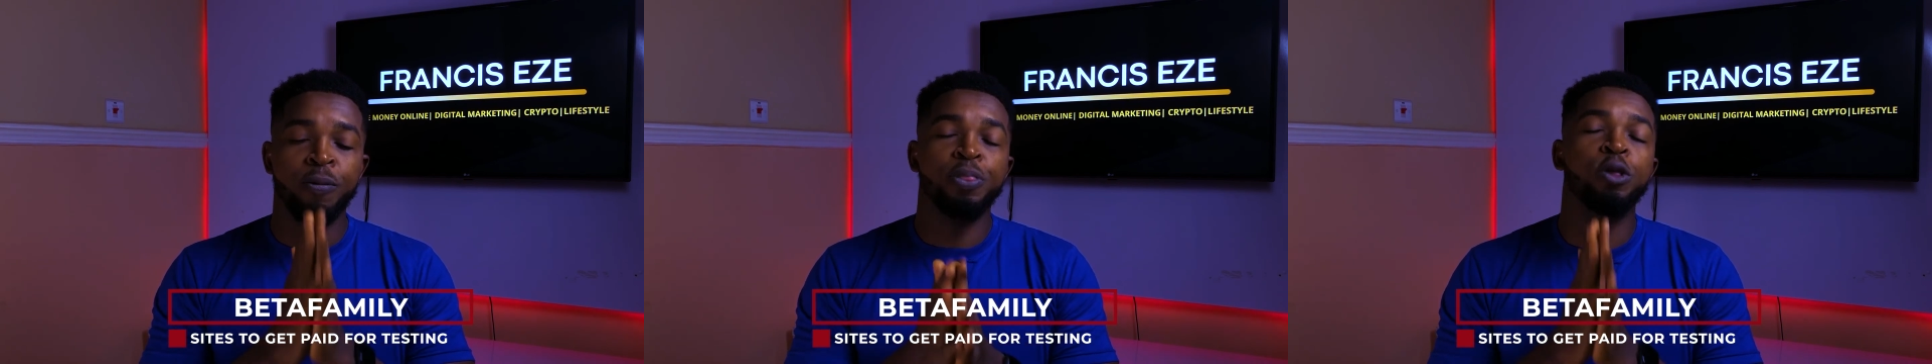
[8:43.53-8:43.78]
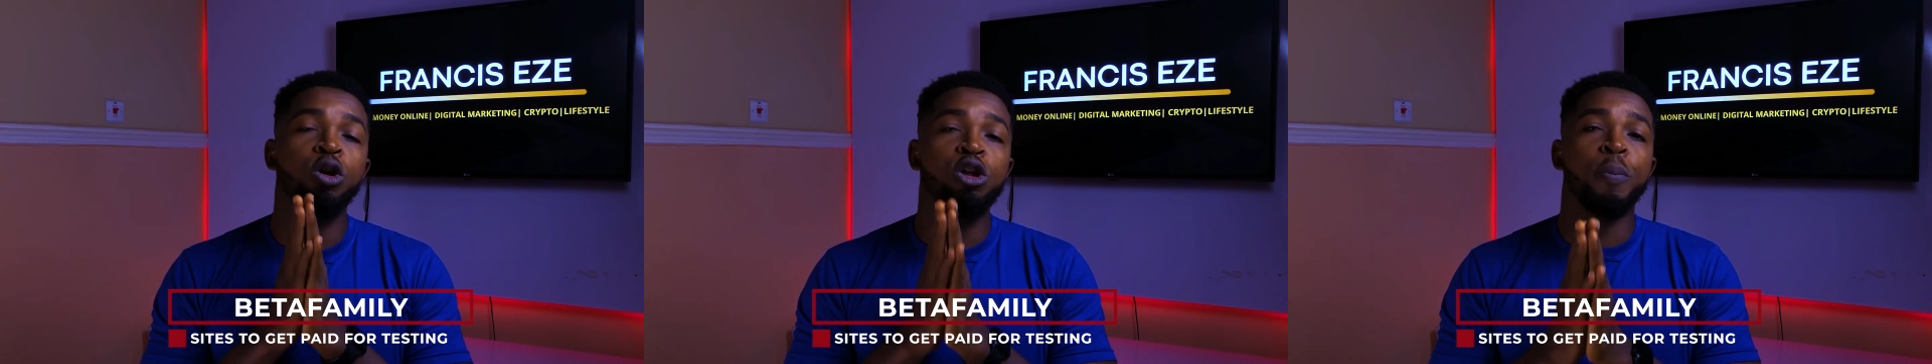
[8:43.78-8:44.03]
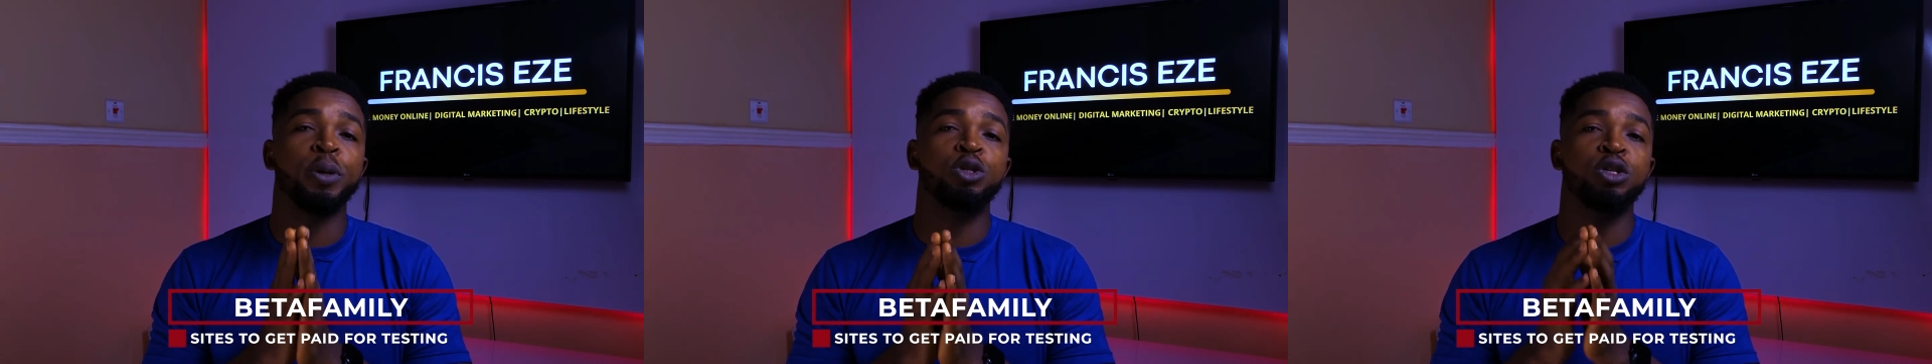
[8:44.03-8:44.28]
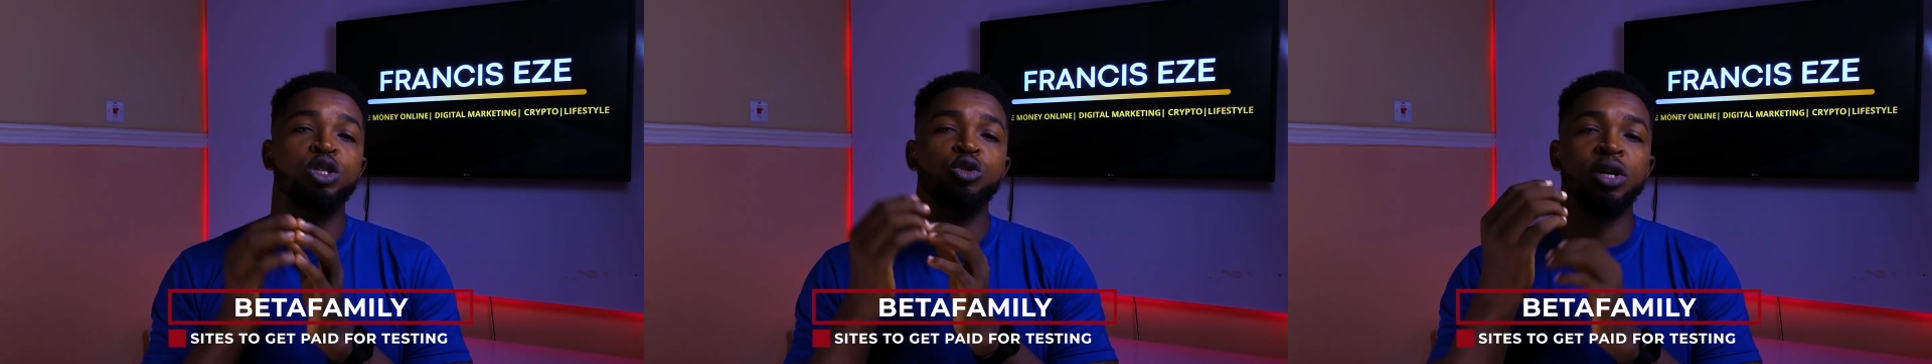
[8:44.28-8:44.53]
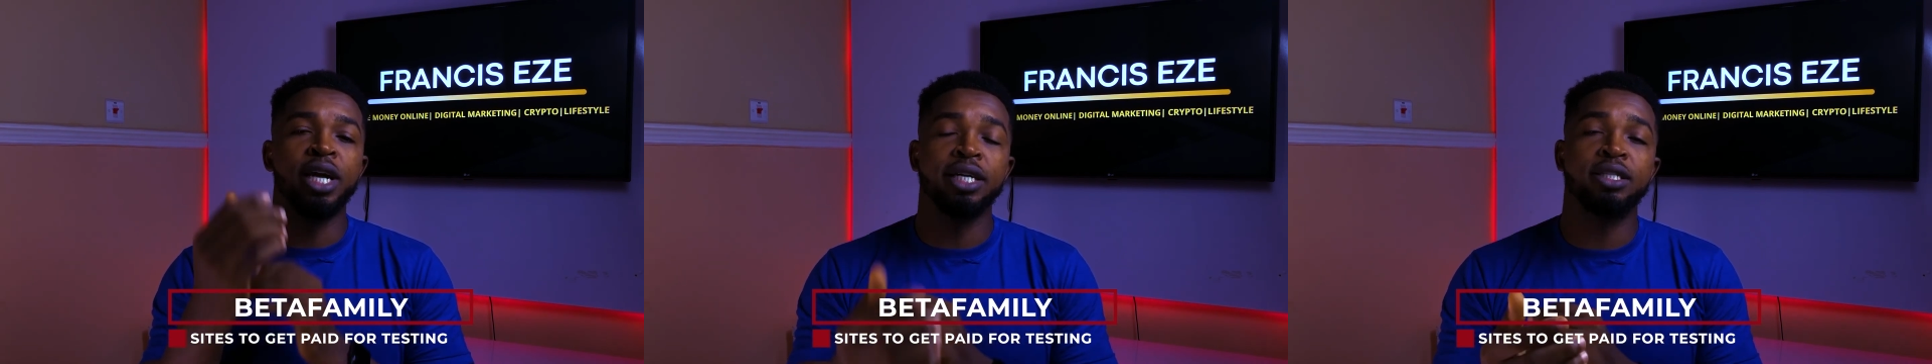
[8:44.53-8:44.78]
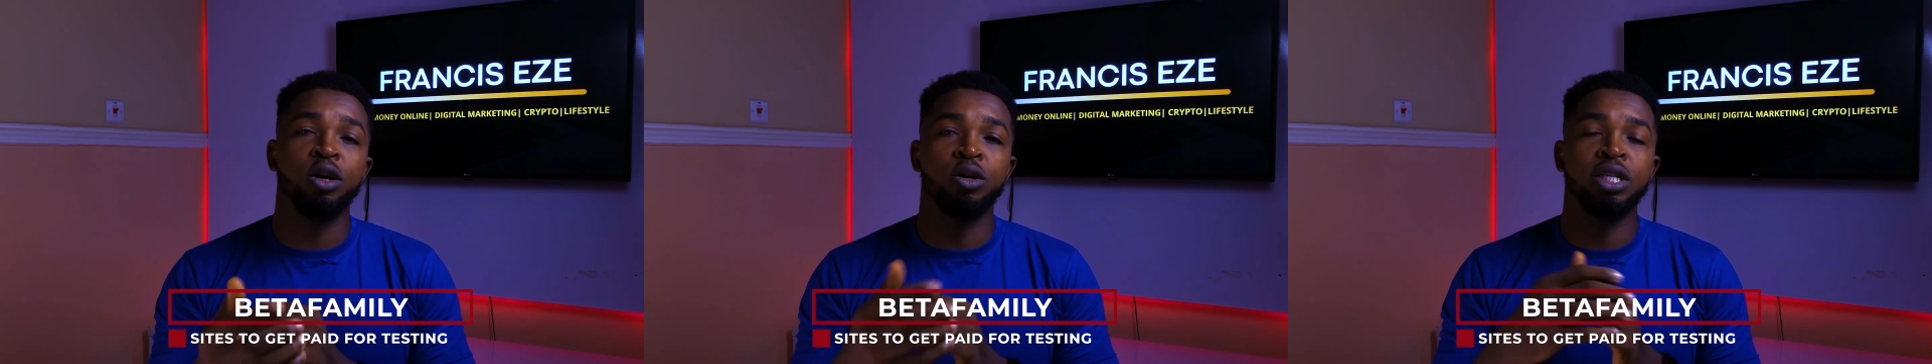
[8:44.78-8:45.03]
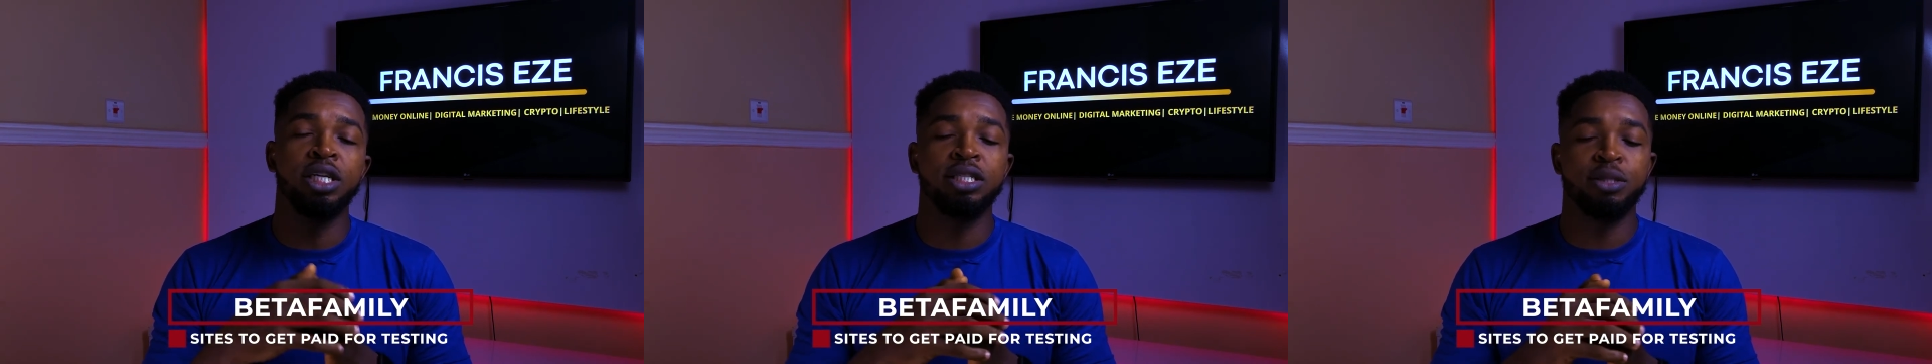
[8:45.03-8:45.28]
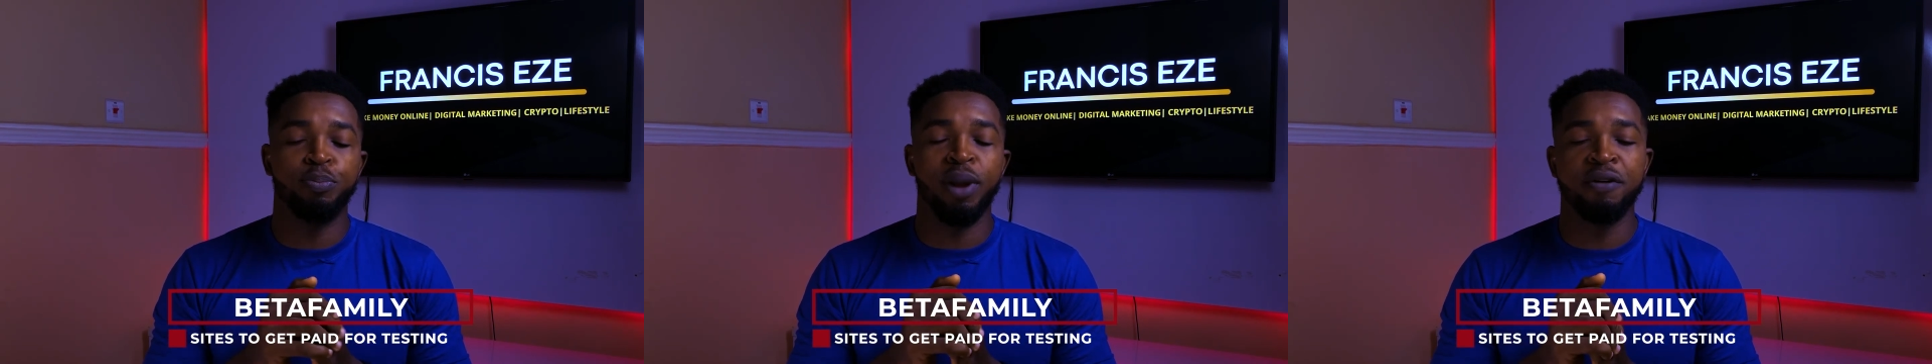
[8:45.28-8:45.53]
The only opportunity you get on
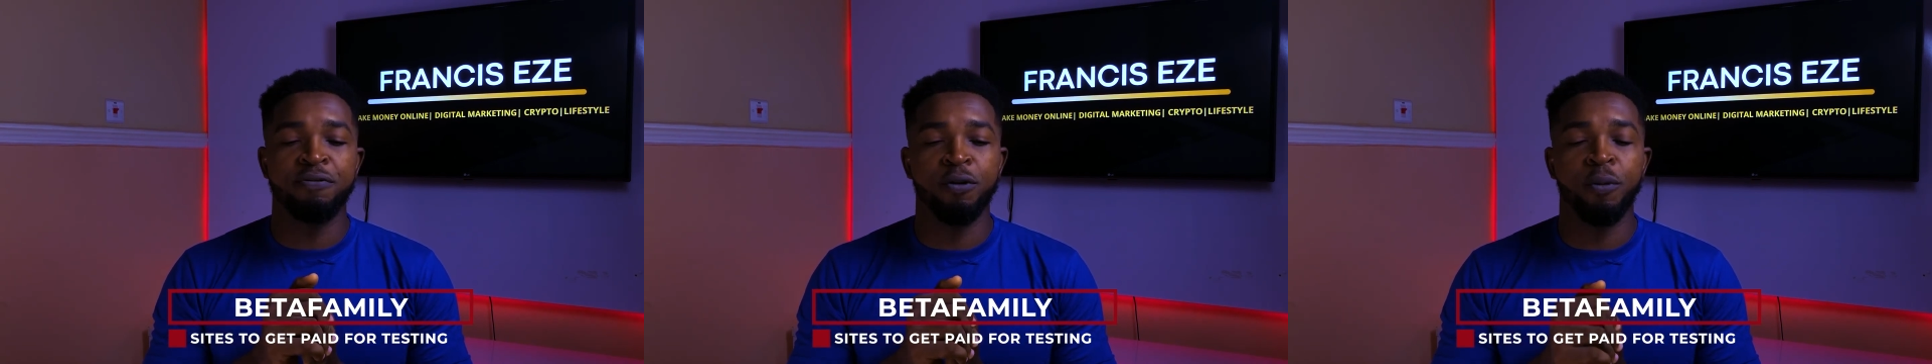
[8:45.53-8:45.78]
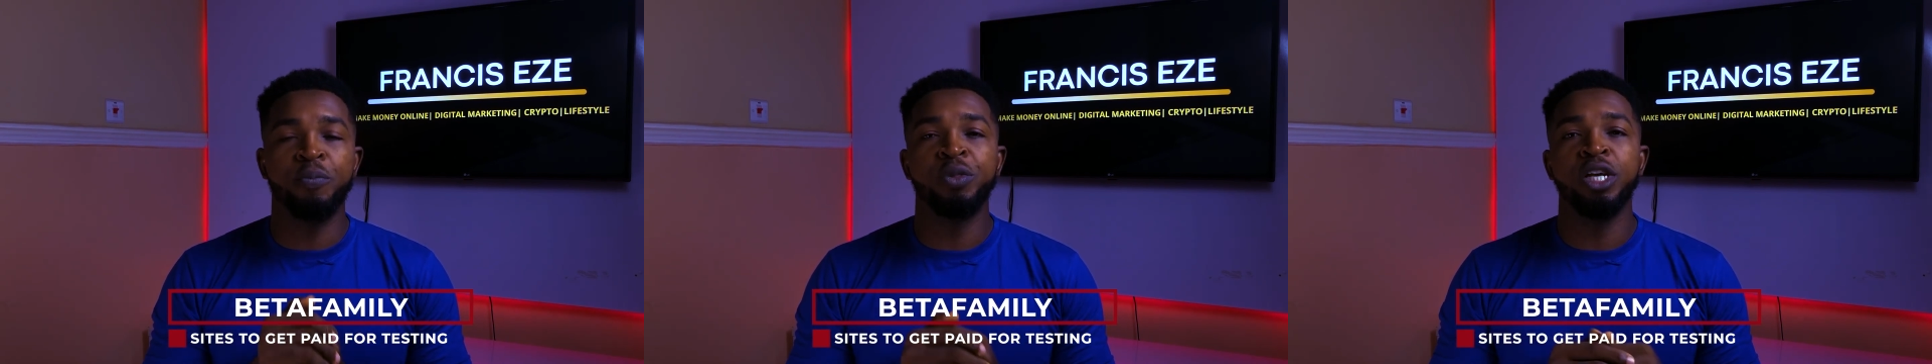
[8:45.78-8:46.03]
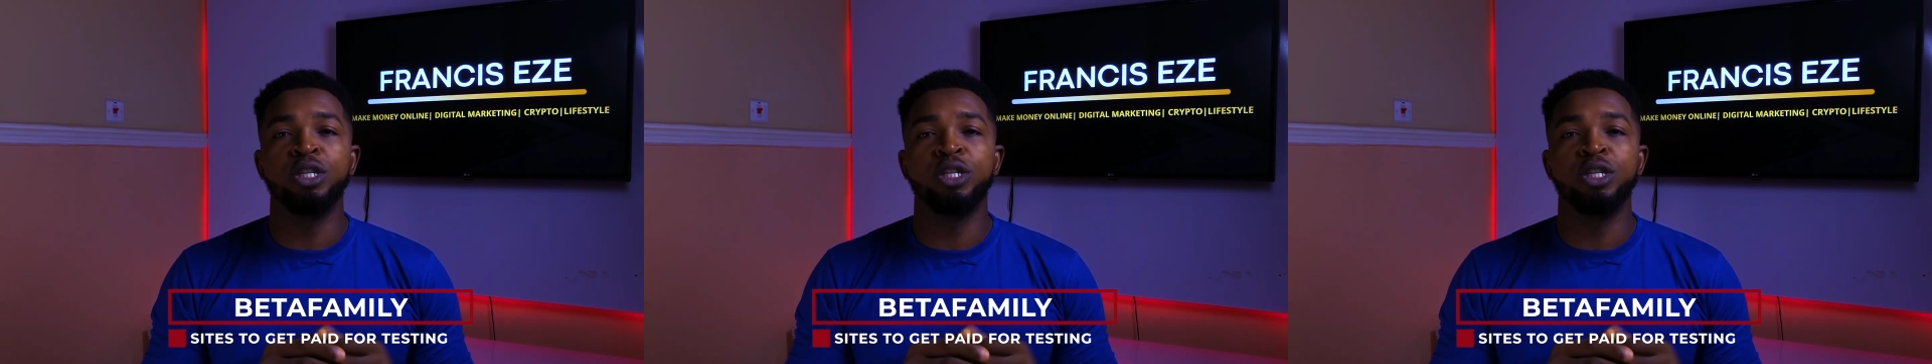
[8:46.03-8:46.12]
this platform